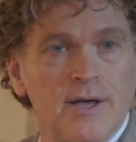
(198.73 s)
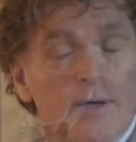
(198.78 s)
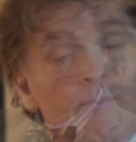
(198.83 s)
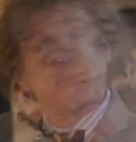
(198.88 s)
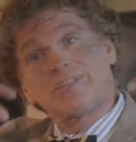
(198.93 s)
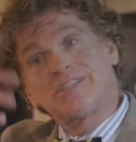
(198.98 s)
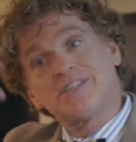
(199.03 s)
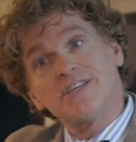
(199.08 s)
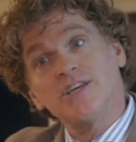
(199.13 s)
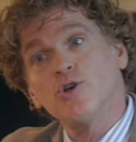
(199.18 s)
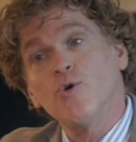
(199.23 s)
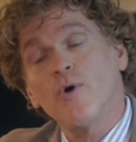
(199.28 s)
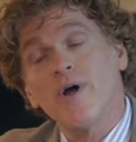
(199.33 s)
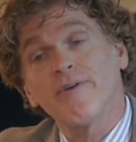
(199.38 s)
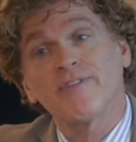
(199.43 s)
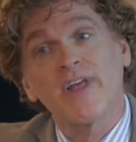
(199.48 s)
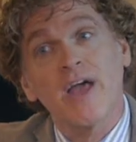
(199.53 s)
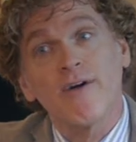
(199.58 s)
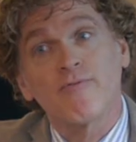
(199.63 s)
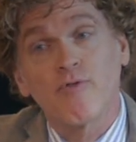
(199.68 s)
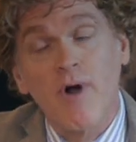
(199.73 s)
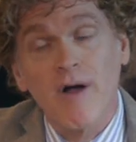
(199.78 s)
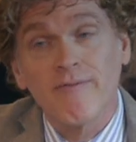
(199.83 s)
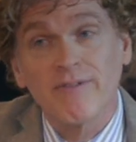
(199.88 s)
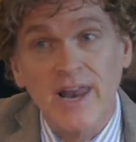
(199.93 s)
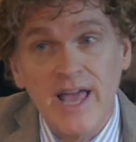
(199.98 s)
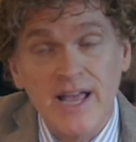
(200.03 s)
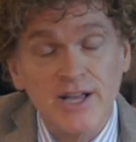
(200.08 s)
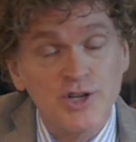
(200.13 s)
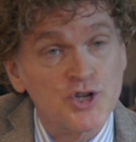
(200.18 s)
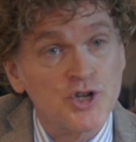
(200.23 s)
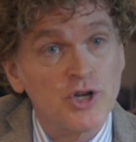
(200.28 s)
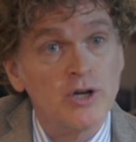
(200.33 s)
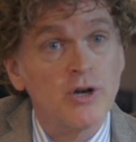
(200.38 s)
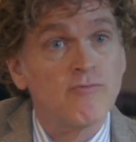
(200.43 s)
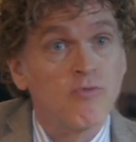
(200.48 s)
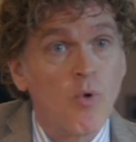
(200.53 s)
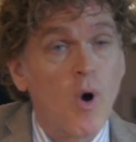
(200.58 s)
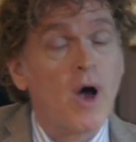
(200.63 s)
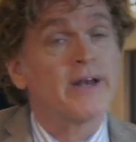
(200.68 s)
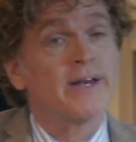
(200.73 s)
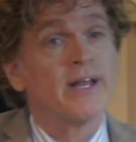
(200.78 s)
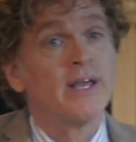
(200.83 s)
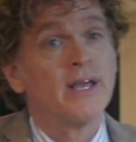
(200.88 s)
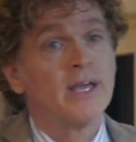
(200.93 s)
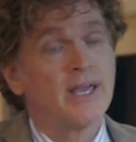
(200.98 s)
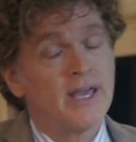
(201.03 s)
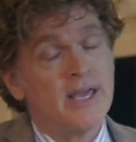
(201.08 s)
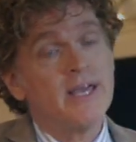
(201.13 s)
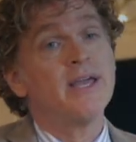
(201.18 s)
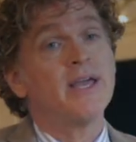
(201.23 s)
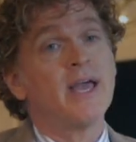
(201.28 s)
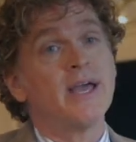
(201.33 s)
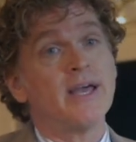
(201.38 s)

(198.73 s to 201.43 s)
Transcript: But see, you have to have revelation of what He